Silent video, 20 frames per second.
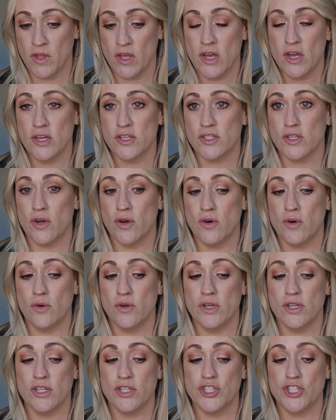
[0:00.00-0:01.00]
So
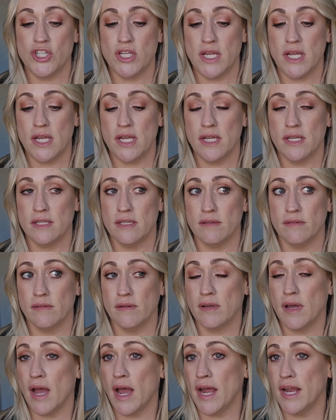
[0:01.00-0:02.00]
she
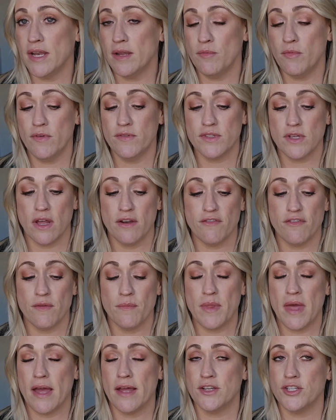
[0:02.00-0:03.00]
kind of moves on from
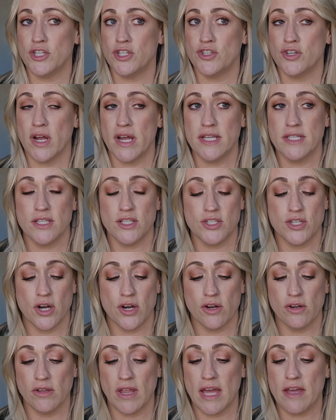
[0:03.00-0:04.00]
that. She tries to start
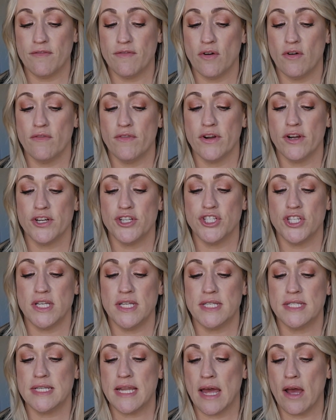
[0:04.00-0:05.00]
her life over. She
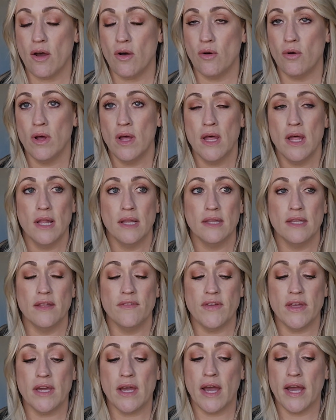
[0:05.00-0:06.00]
is now
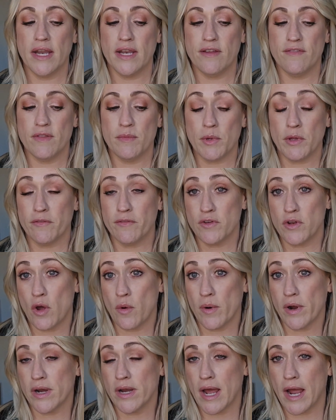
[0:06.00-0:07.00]
living kind of in the middle of
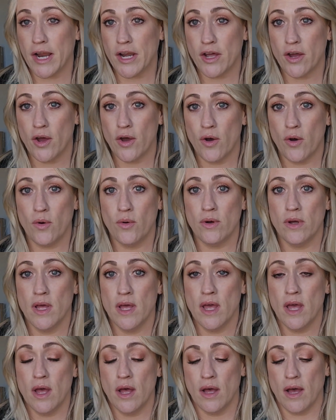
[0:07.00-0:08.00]
nowhere in Idaho,
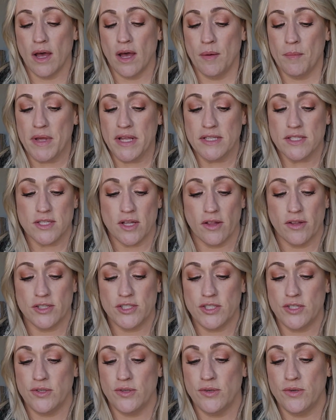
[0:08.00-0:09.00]
in
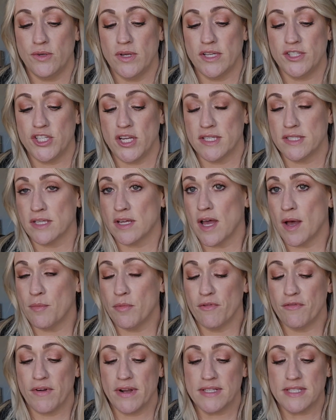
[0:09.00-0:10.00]
solitude. She has a couple
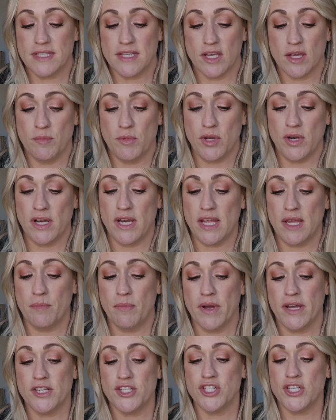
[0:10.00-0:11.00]
friends in the community,
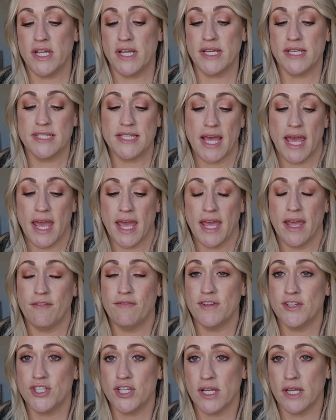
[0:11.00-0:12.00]
but she is a
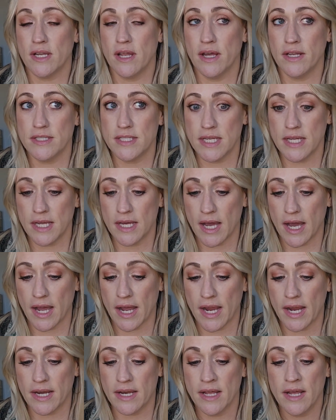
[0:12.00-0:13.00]
fishing and hunting
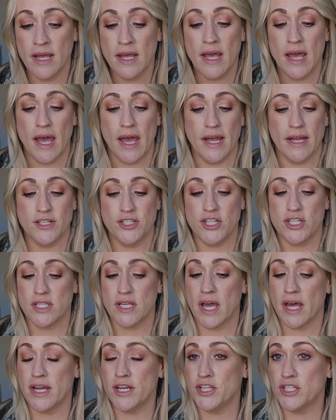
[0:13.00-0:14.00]
guide, and she's
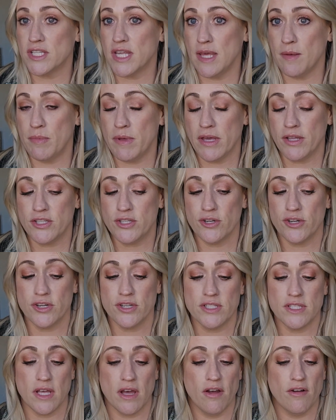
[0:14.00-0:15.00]
kind of just keeping to
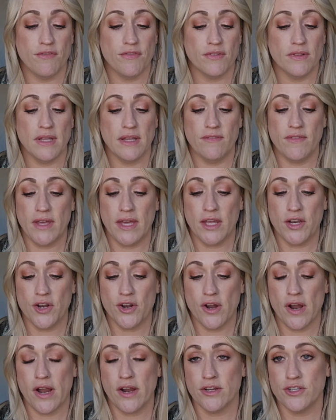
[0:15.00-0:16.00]
herself, living in
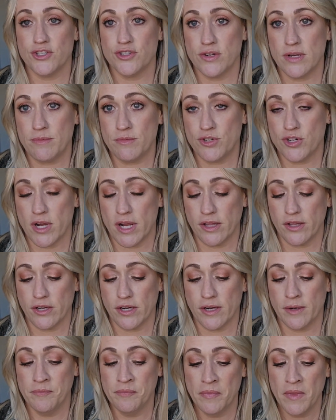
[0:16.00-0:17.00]
her Airstream
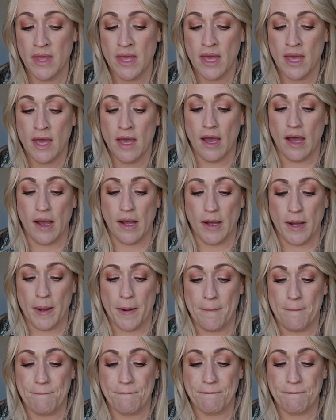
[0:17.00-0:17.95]
trailer. But